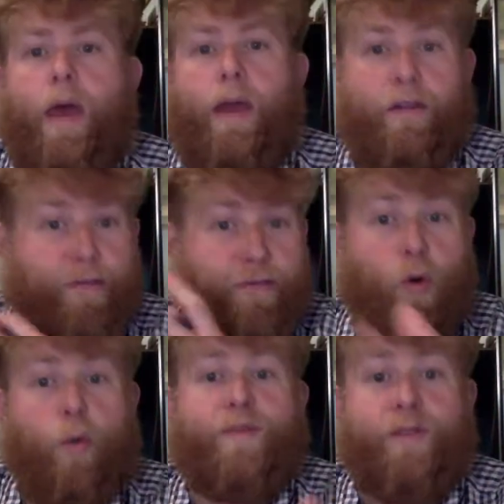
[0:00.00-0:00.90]
And it
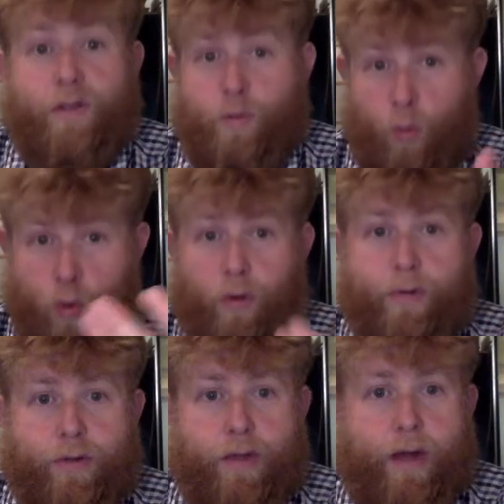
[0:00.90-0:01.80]
informs this world
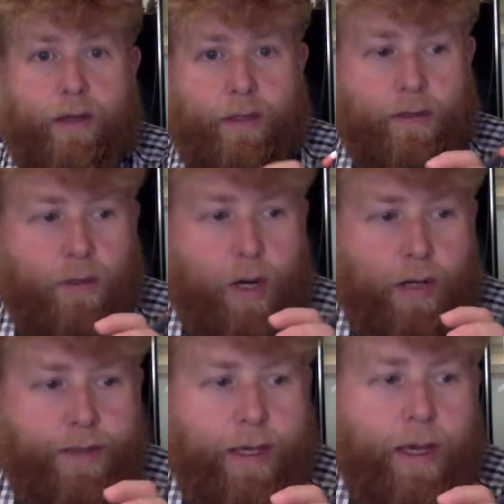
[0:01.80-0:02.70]
they're trying to
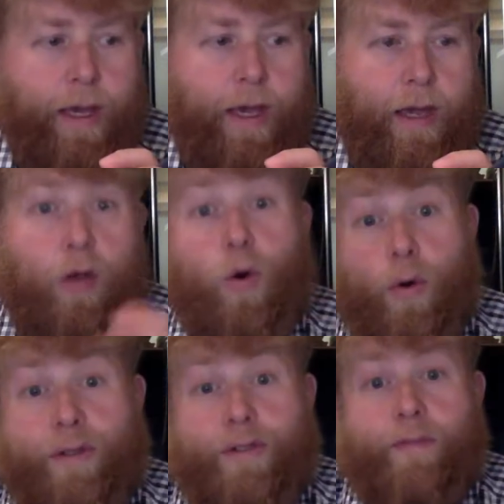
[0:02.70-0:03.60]
construct. And of
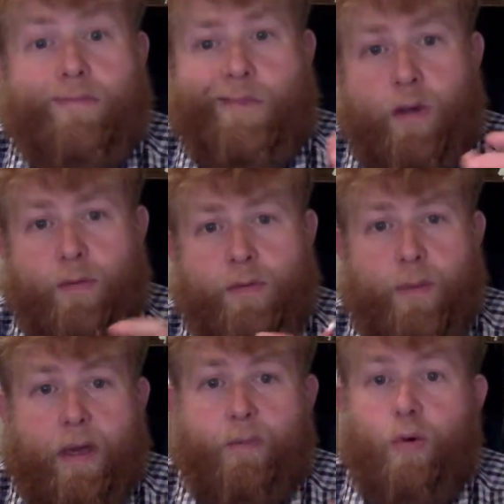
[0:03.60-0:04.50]
course,
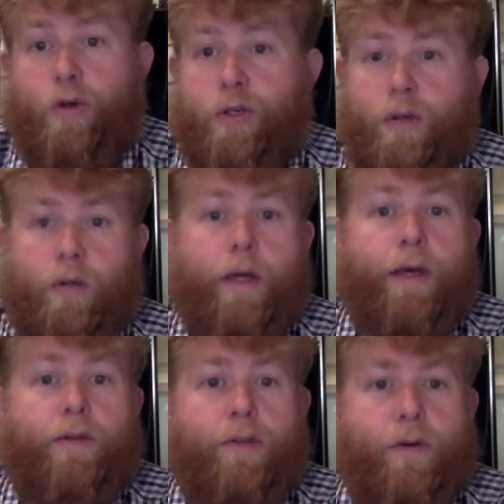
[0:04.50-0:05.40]
Spain and Portugal,
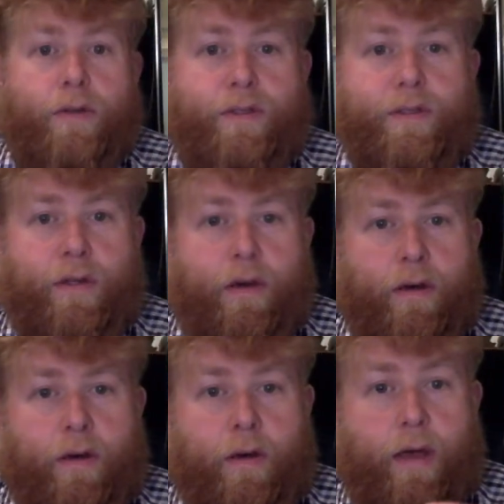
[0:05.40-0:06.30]
there is
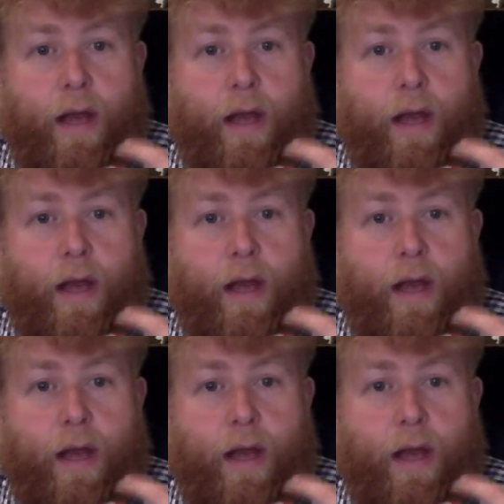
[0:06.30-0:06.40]
an